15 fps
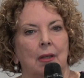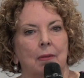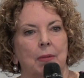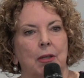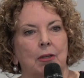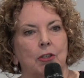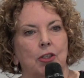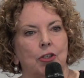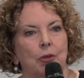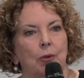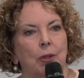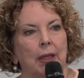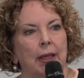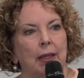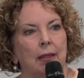Because
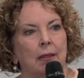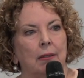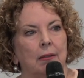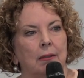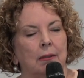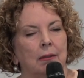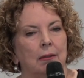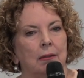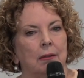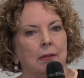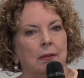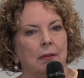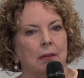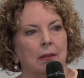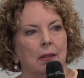surely
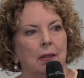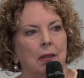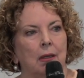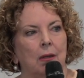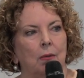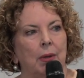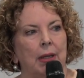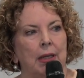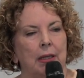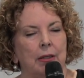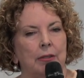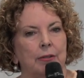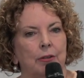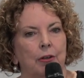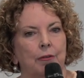we're here to
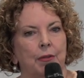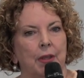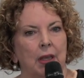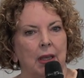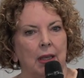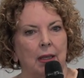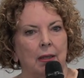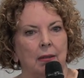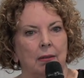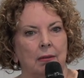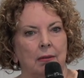serve the King,